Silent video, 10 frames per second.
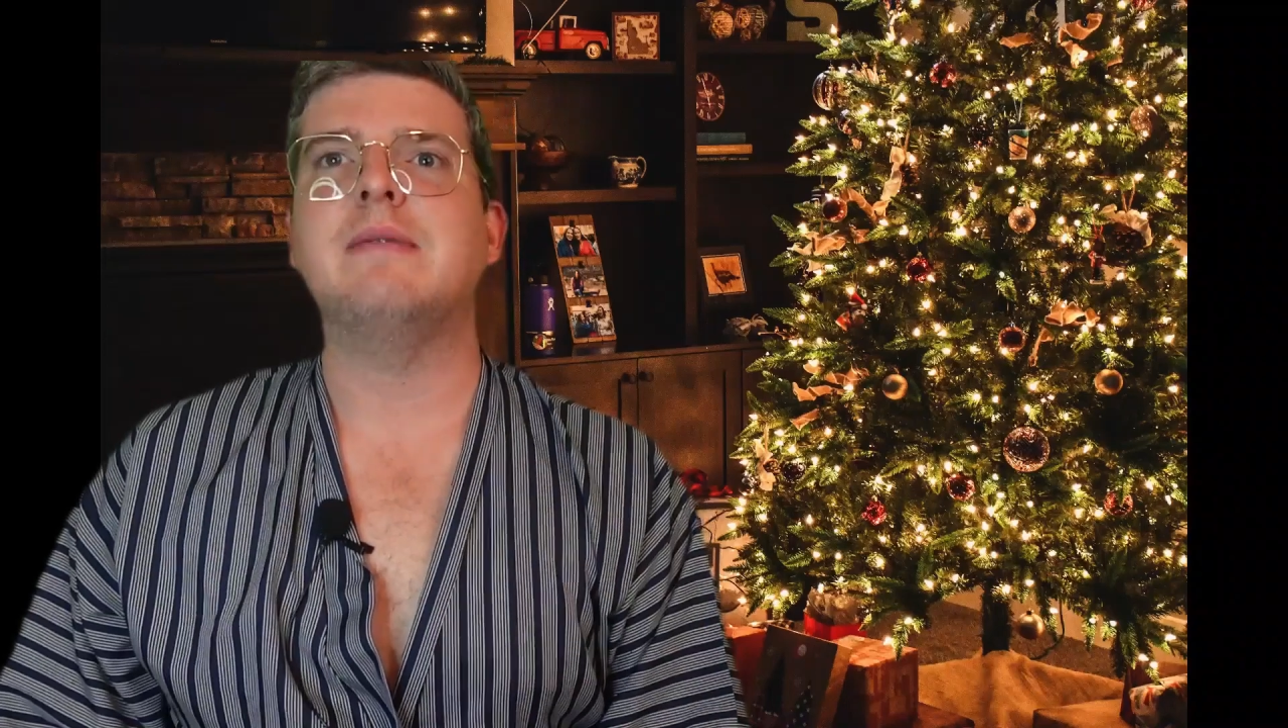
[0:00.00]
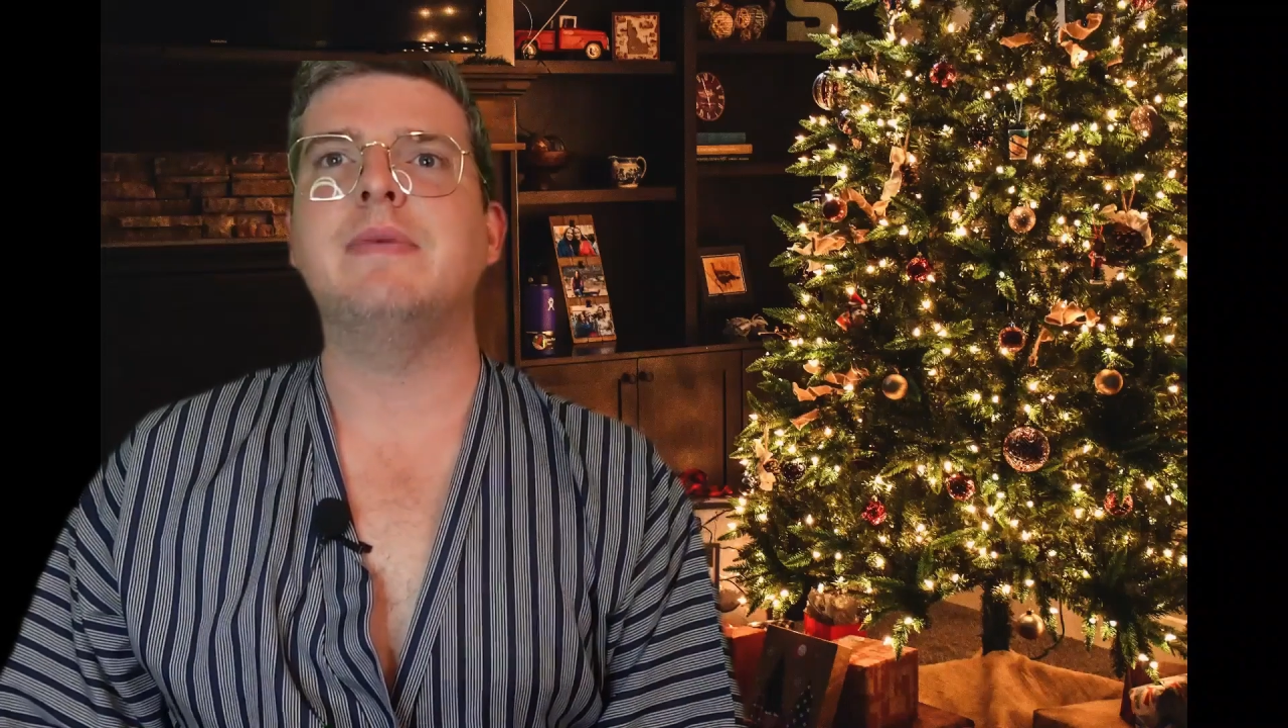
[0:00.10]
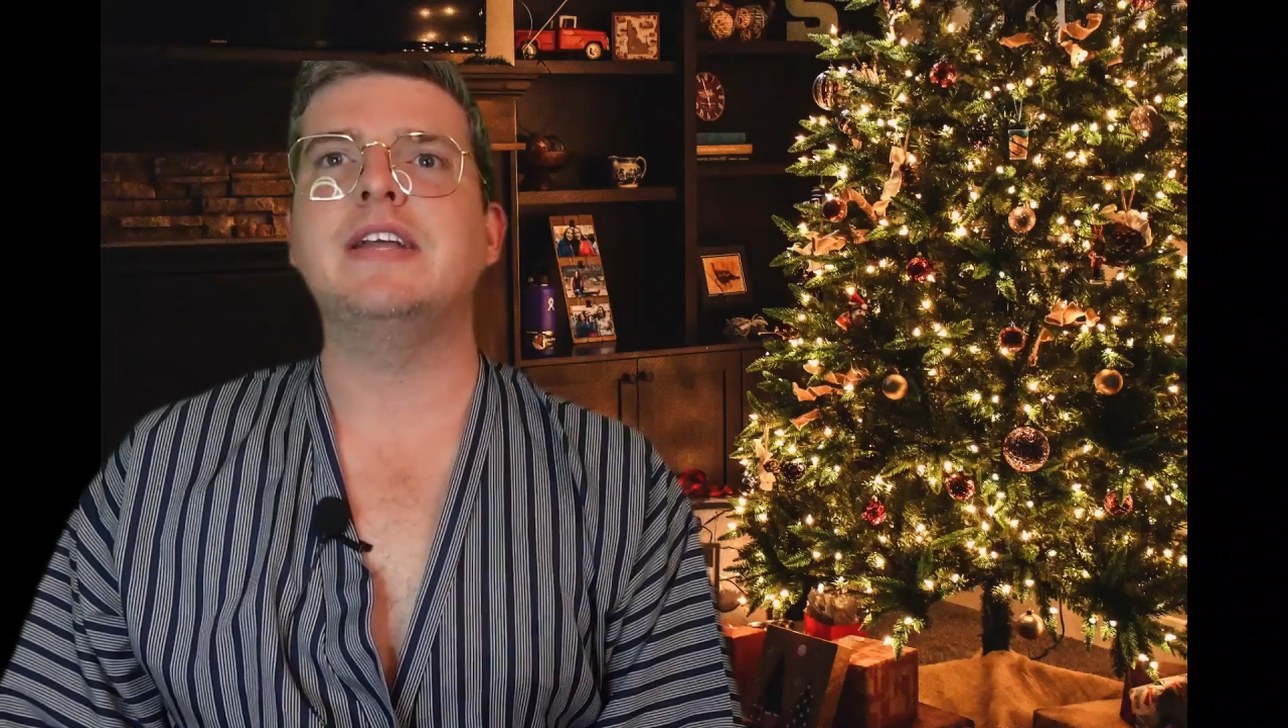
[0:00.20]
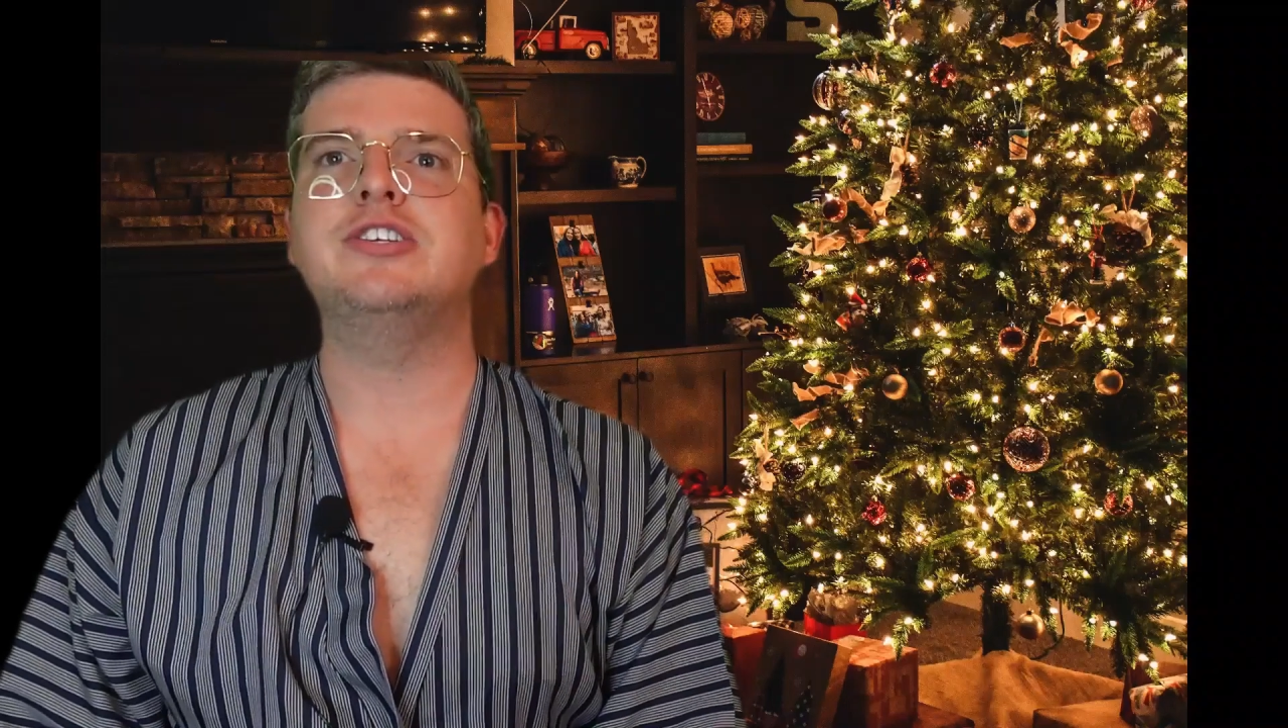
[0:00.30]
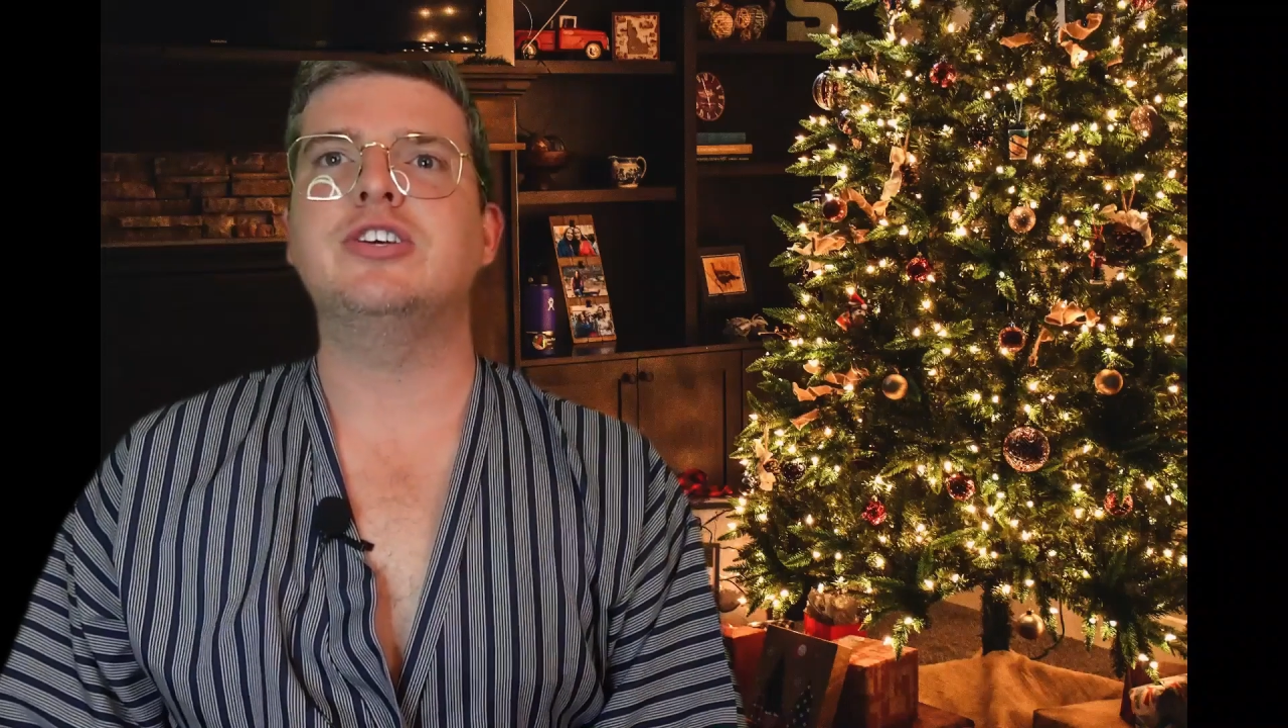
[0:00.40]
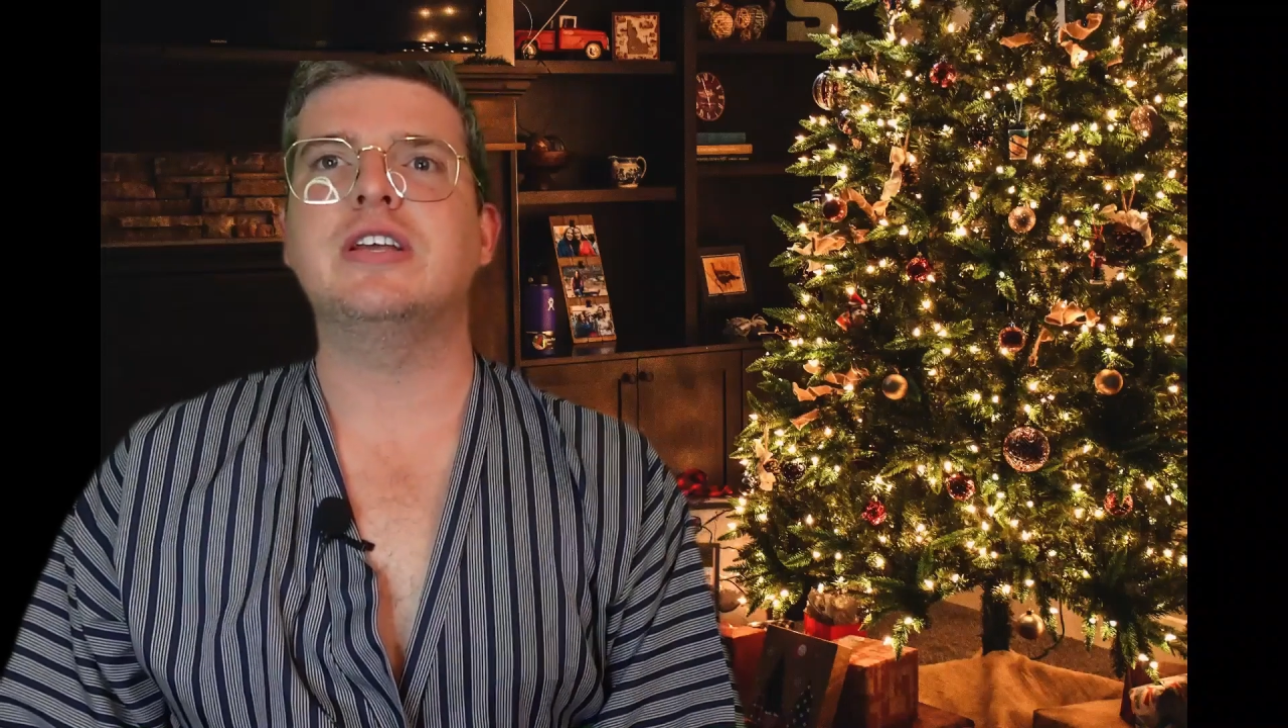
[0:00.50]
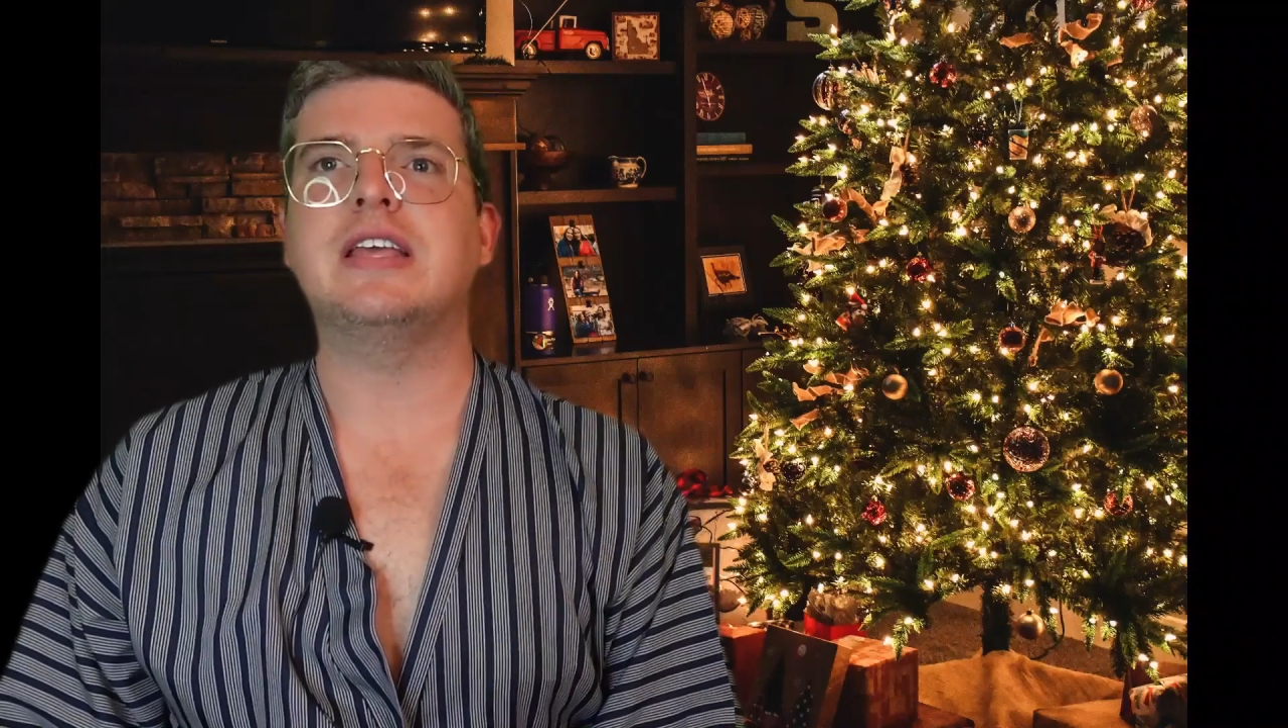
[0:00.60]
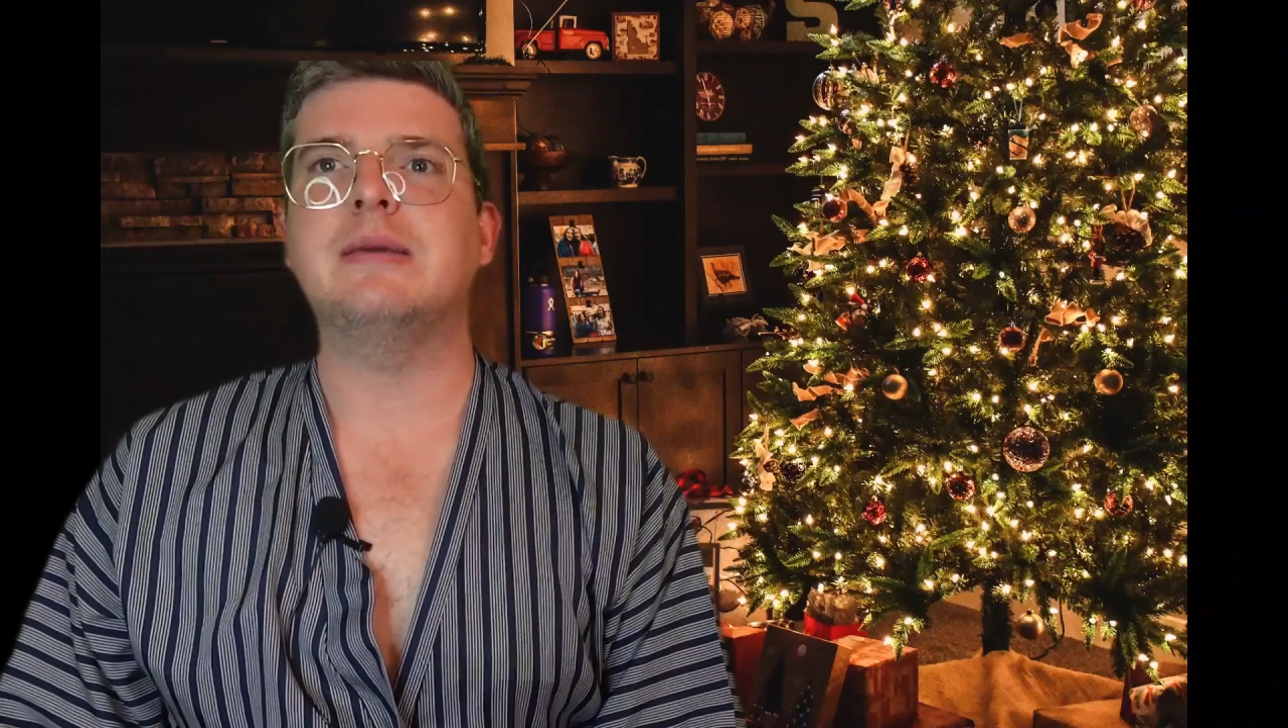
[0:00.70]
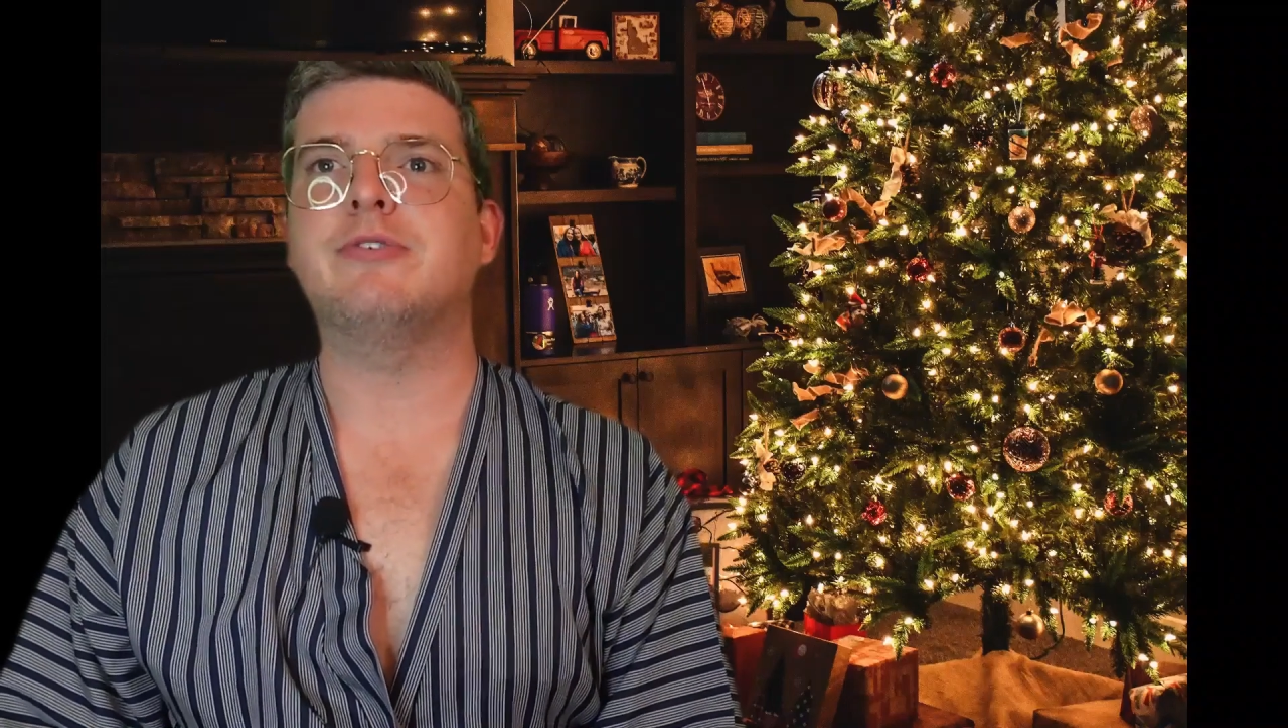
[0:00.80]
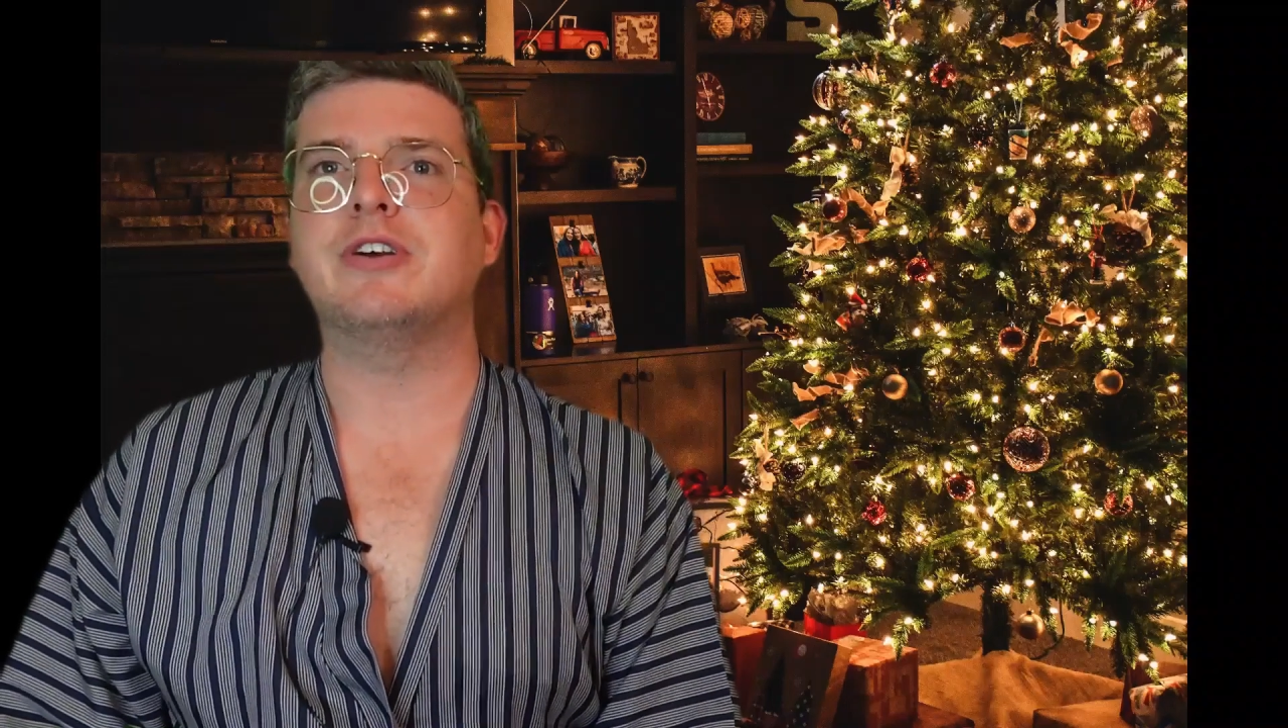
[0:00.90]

and made sure to keep